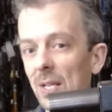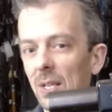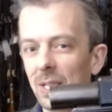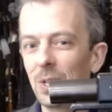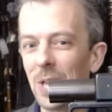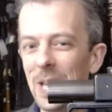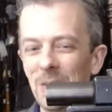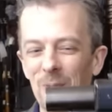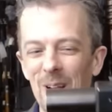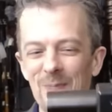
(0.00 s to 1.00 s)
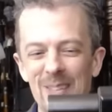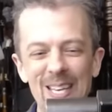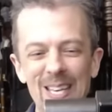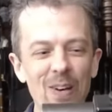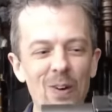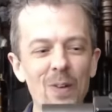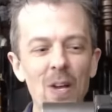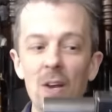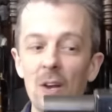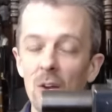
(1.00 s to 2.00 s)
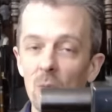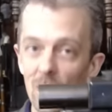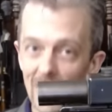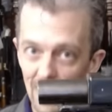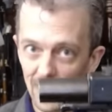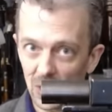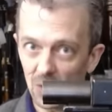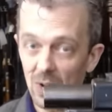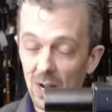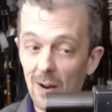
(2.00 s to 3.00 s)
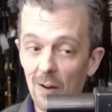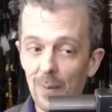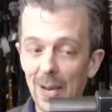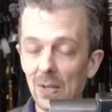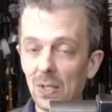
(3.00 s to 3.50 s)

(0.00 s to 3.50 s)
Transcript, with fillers: So this is, this is what I'm thinking of. Without this three and a half power